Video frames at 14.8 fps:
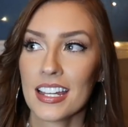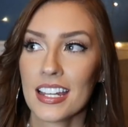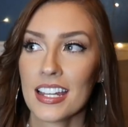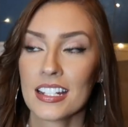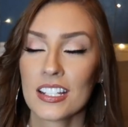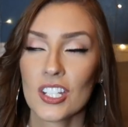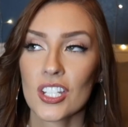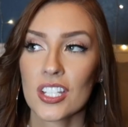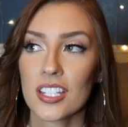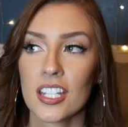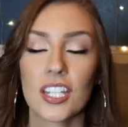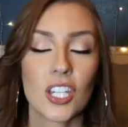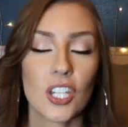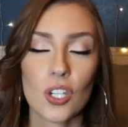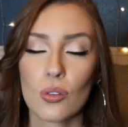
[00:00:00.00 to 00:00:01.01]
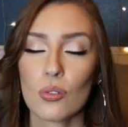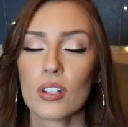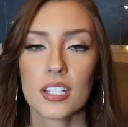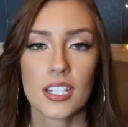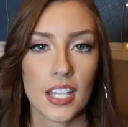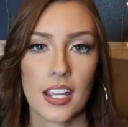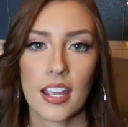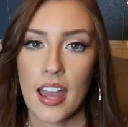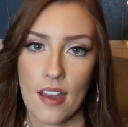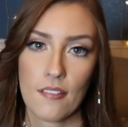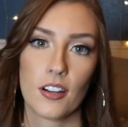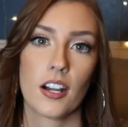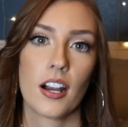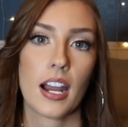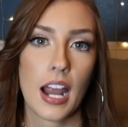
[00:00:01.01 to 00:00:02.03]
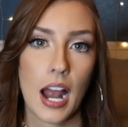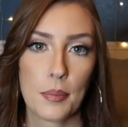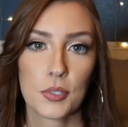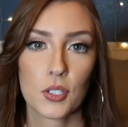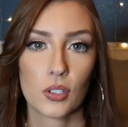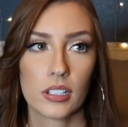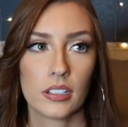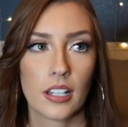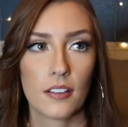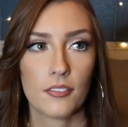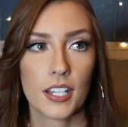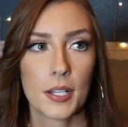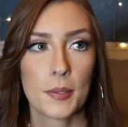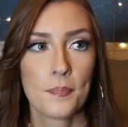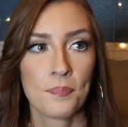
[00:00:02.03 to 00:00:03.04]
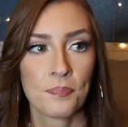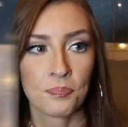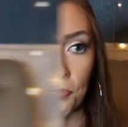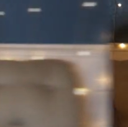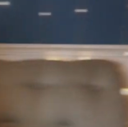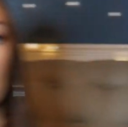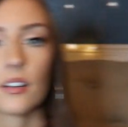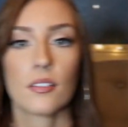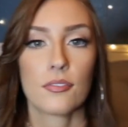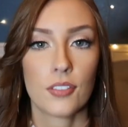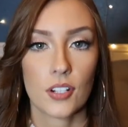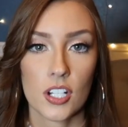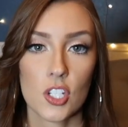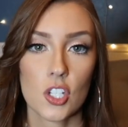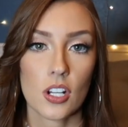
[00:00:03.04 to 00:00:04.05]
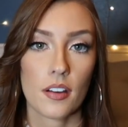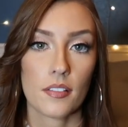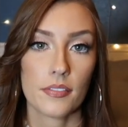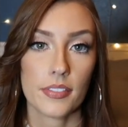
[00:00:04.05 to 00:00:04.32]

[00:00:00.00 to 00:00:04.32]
it's the cutest thing ever. I absolutely love it. I'll add footage of